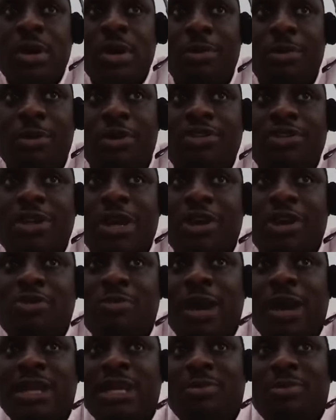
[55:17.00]
because you're going to
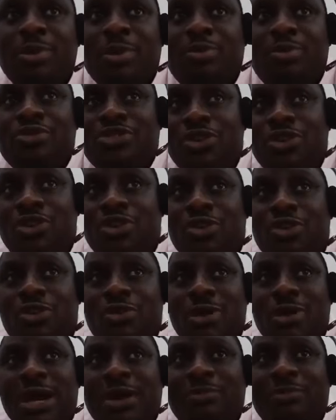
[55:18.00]
managing people
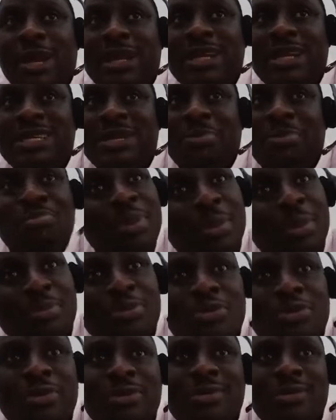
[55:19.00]
ego, managing
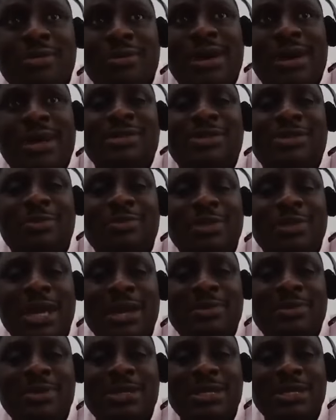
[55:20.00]
people, right?
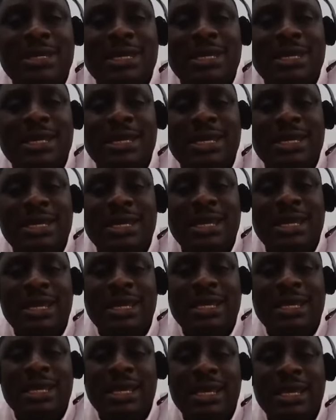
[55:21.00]
Sometimes the
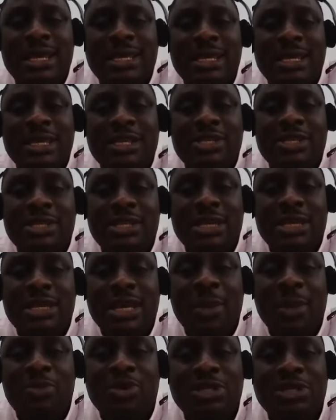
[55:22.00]

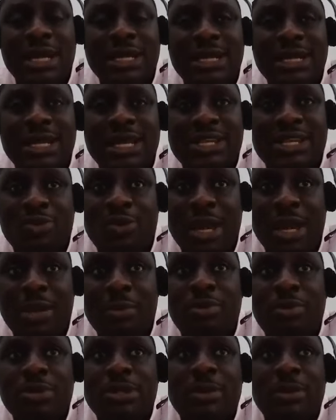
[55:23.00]
emotional intelligence is quite
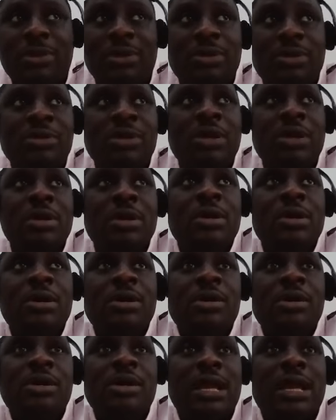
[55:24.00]
important because
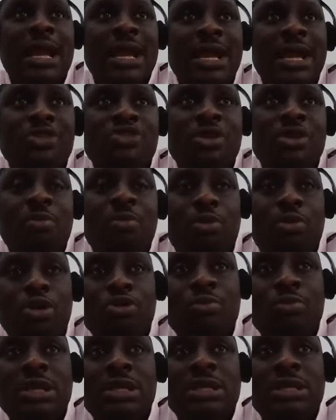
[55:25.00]
you can get to a
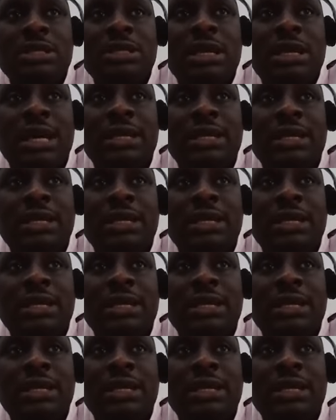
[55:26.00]
board meeting and